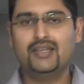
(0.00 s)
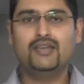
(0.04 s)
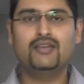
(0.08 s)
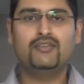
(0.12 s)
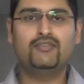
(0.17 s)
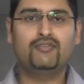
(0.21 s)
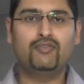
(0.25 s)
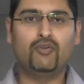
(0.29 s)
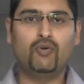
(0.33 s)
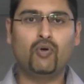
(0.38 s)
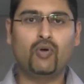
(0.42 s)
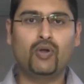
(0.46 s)

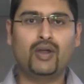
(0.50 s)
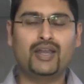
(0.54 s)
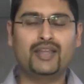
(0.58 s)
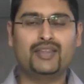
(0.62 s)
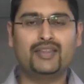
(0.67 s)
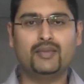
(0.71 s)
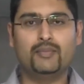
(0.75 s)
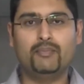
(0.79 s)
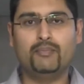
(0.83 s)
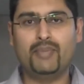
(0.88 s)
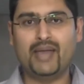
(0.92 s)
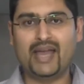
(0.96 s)
for
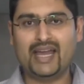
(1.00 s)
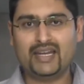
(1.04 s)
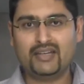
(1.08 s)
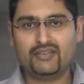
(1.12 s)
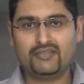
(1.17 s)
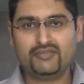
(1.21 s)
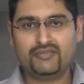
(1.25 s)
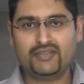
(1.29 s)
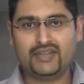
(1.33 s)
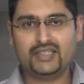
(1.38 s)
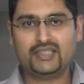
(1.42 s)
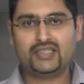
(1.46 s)
the
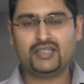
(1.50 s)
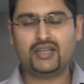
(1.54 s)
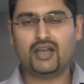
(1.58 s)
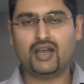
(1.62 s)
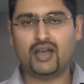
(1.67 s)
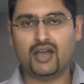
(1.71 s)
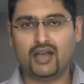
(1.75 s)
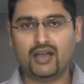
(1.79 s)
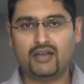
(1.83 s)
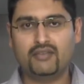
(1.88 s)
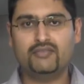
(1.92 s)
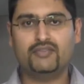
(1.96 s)
benefit
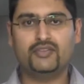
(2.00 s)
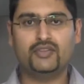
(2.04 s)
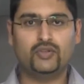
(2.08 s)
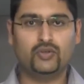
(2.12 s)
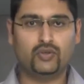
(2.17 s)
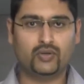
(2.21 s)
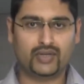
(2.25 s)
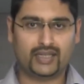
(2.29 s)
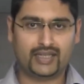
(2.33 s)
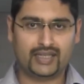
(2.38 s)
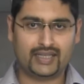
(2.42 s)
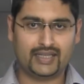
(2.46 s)
of
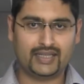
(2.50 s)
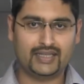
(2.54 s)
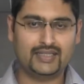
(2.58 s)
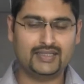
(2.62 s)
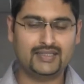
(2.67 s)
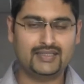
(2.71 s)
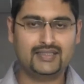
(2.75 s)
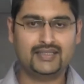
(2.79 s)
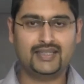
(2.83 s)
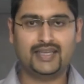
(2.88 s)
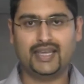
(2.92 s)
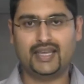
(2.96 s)
your
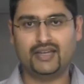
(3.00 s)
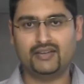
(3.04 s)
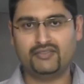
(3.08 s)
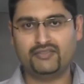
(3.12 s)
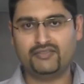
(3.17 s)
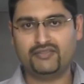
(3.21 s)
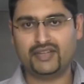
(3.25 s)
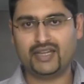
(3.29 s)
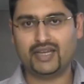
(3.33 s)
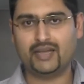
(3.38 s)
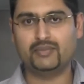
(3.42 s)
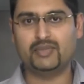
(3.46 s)
kids and
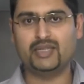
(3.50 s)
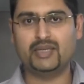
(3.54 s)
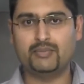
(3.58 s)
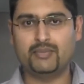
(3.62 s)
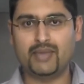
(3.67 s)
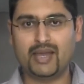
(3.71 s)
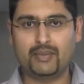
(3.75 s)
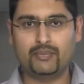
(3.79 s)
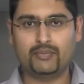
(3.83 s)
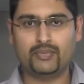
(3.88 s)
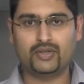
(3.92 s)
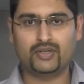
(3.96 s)
family
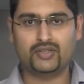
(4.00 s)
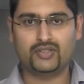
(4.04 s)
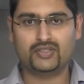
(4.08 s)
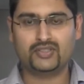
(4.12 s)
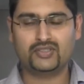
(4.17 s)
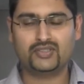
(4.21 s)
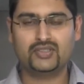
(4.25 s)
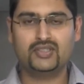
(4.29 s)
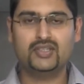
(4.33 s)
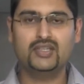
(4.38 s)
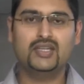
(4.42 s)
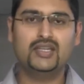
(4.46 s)

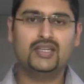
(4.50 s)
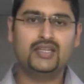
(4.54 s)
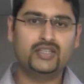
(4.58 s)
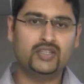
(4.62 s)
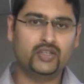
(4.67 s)
members.